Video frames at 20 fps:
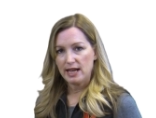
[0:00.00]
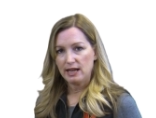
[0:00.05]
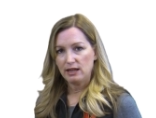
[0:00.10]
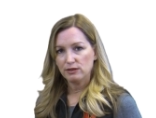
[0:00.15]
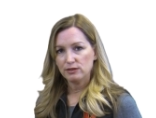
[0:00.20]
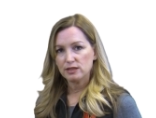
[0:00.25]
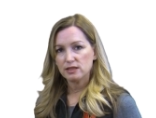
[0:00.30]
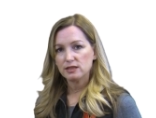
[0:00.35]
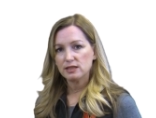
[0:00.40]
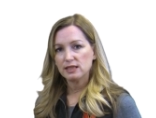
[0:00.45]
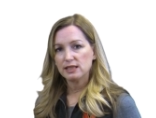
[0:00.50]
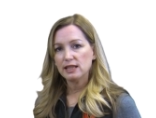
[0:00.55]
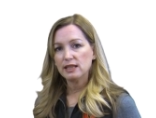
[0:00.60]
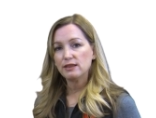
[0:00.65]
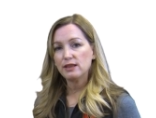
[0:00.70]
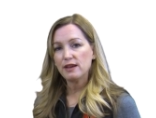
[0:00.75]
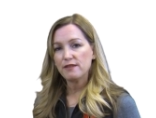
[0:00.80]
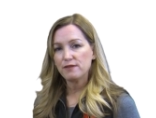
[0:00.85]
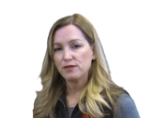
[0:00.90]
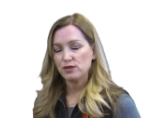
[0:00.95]
out to get
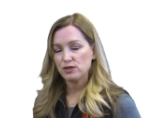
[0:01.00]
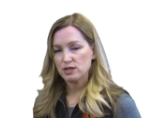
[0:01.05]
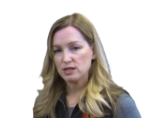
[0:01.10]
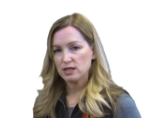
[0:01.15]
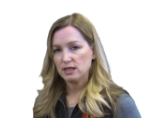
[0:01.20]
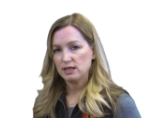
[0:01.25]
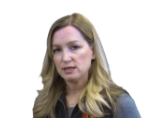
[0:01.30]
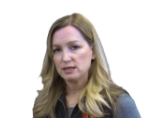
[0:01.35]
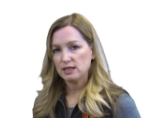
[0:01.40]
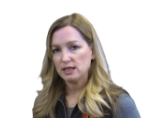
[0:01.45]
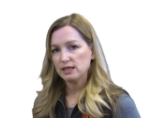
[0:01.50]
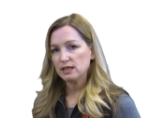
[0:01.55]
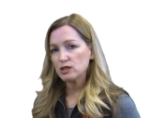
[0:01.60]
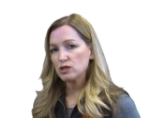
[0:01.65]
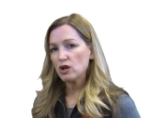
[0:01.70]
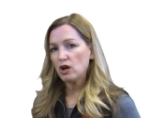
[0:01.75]
that first cut done is